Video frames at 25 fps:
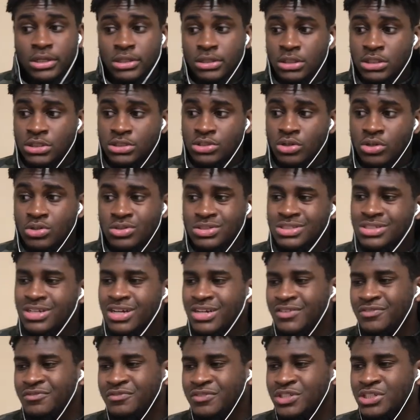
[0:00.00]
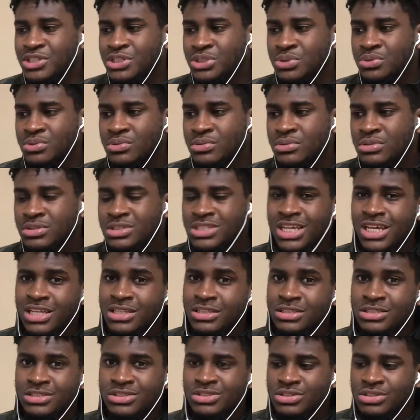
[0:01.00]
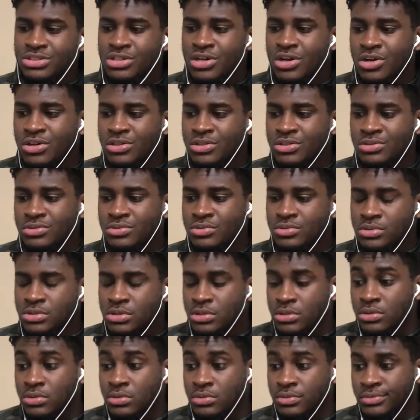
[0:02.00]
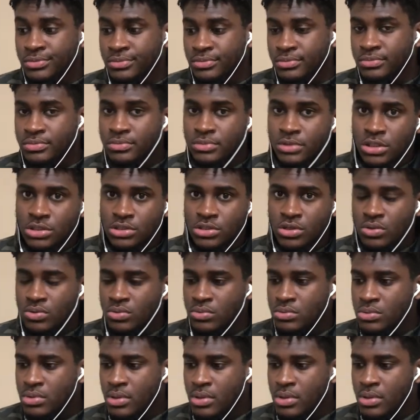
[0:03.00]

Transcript: Let's go. It's not a video. Sadly, it's just audio. So let's go.